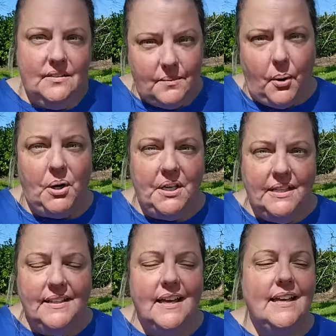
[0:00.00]
the parking
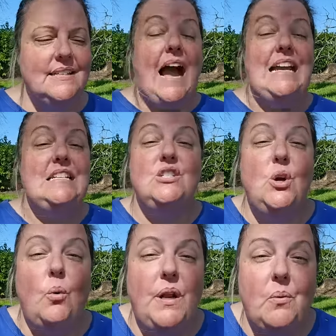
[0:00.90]
lot. I didn't
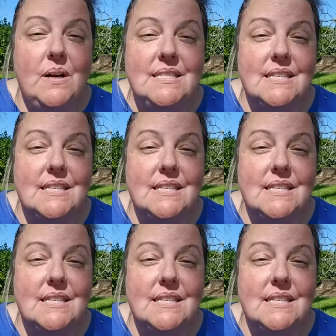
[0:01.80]
know what it was at